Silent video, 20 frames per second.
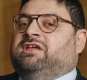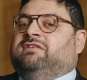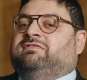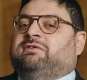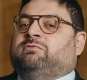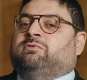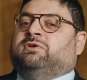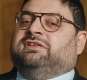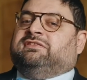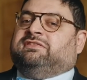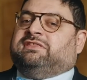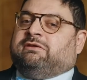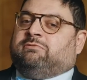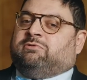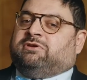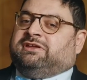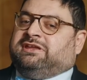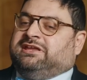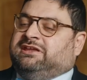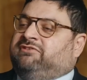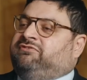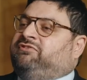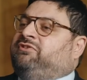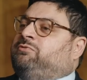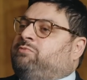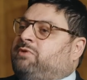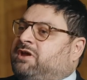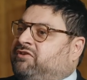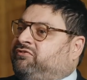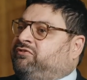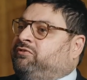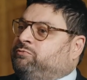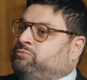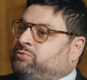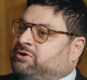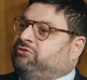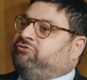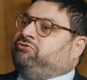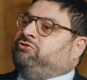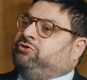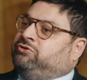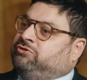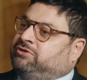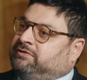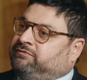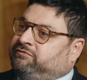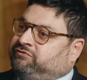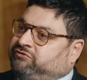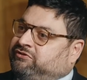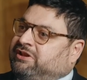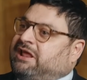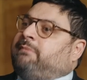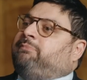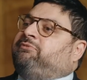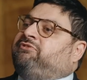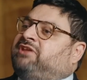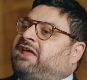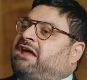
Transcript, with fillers: There were, there were easy ways in which you could have slapped